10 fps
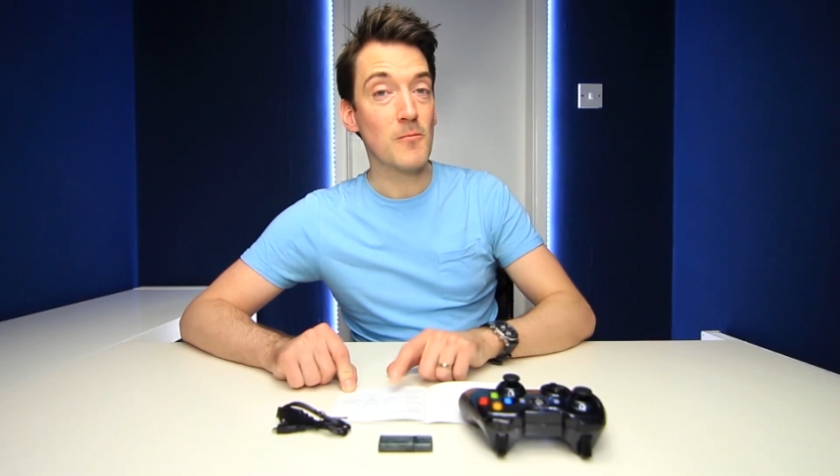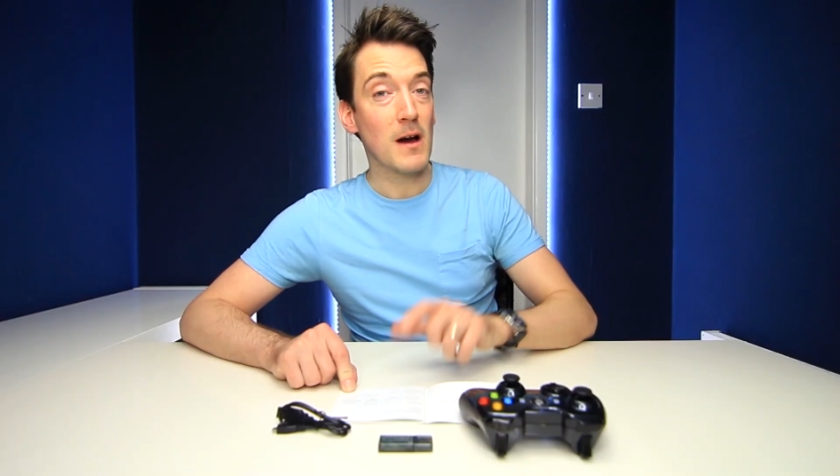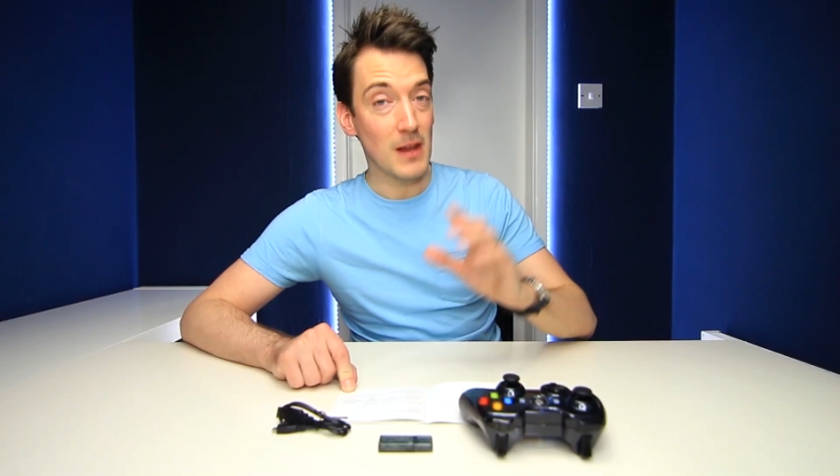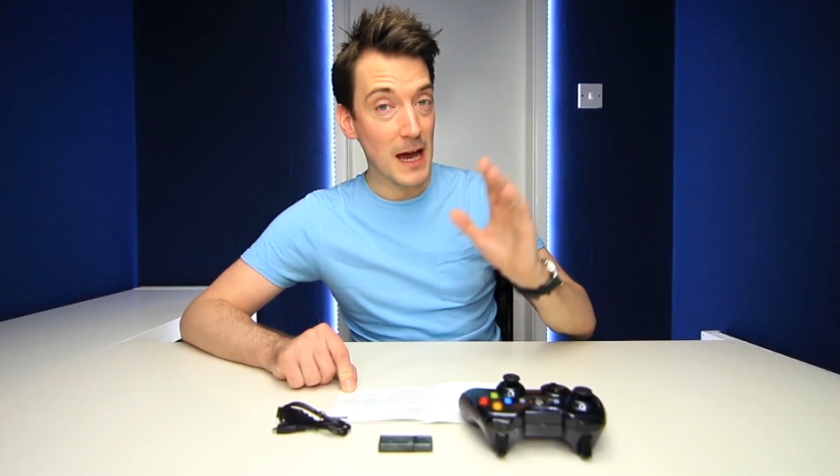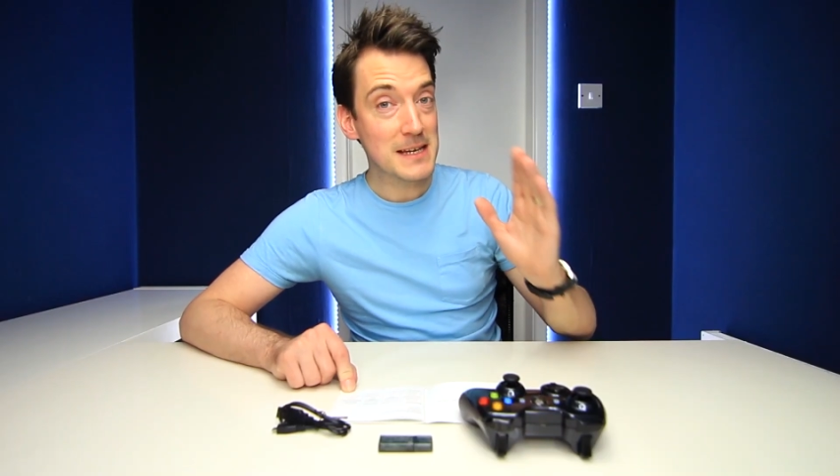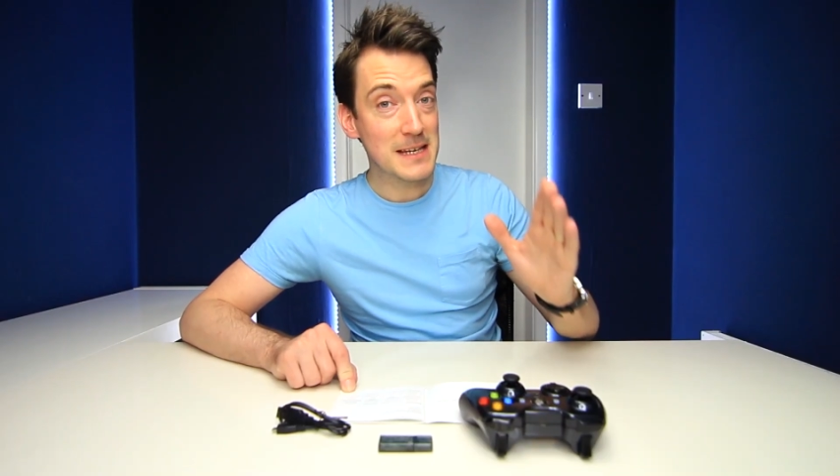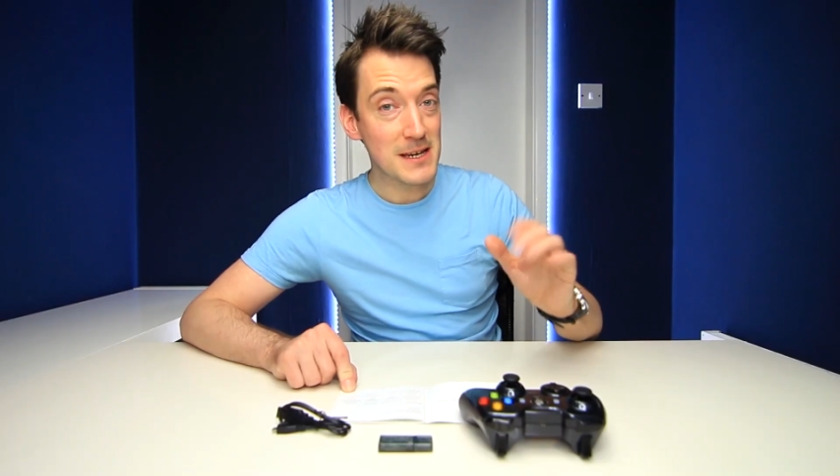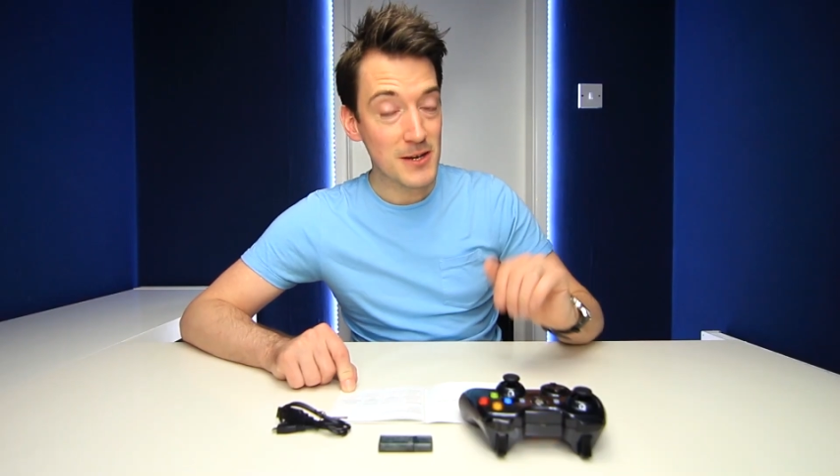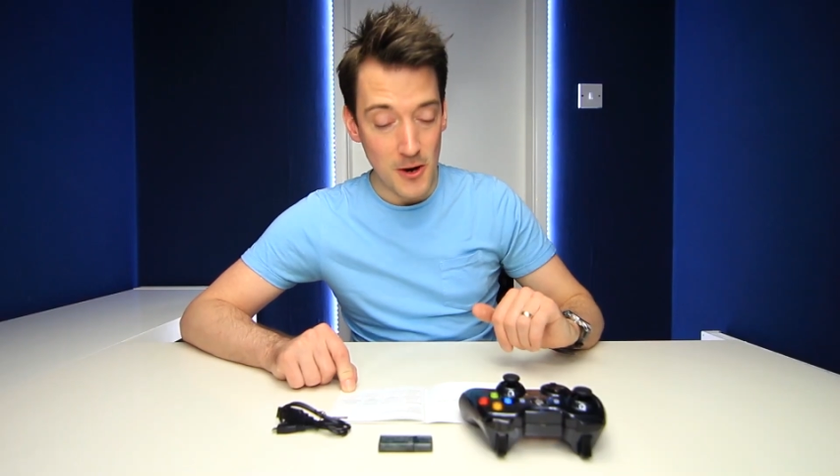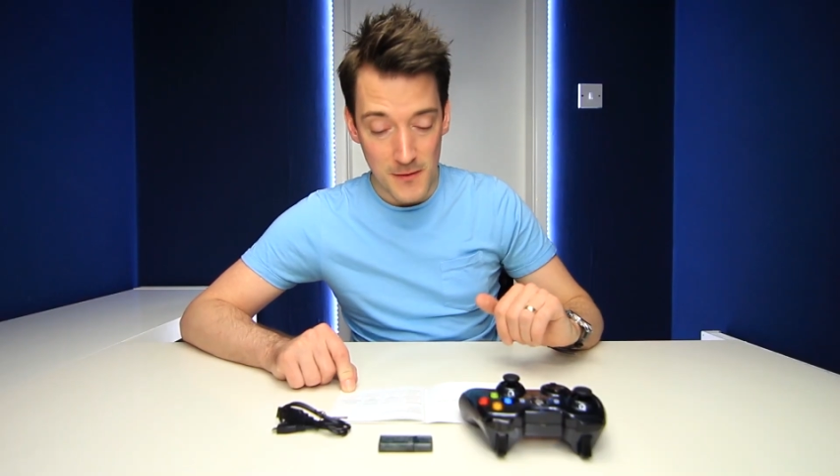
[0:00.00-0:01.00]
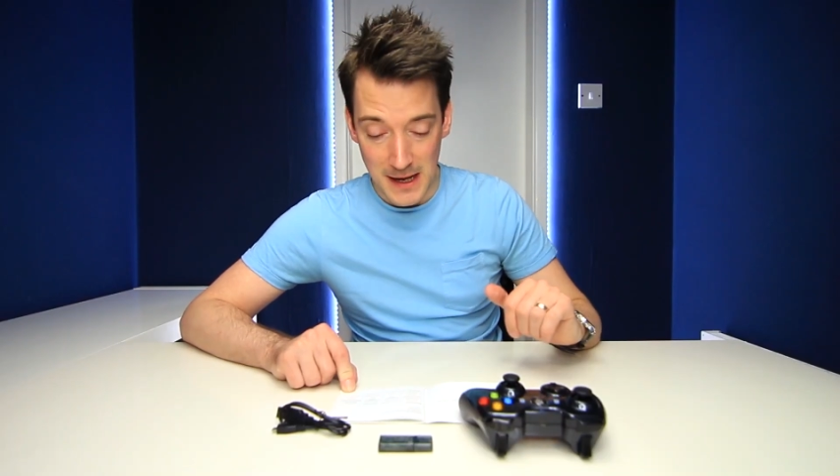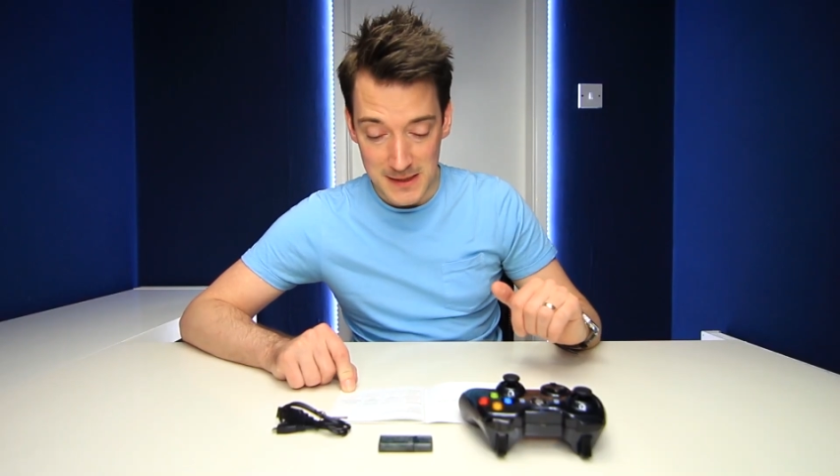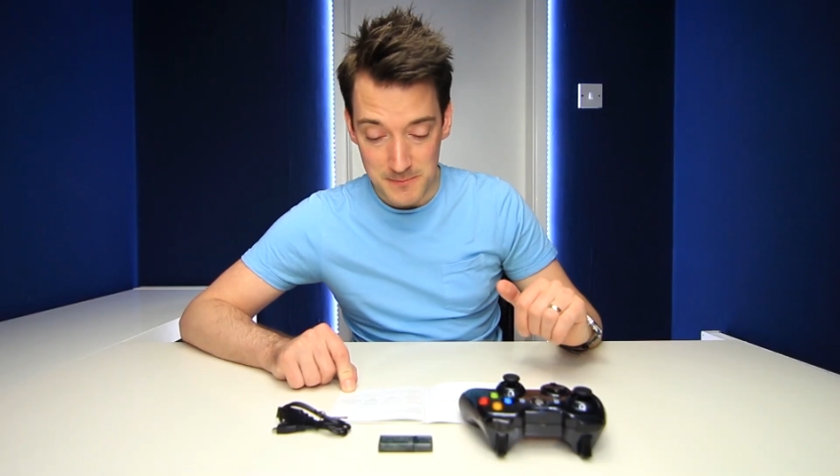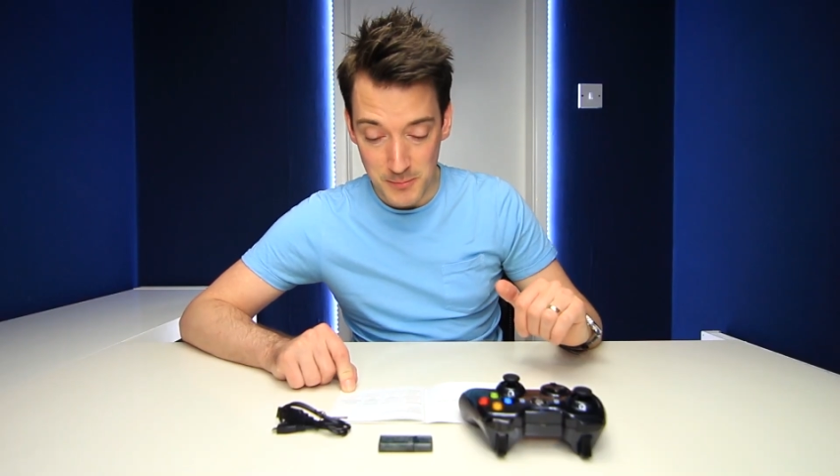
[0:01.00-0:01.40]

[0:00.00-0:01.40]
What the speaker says: Well, I didn't know that,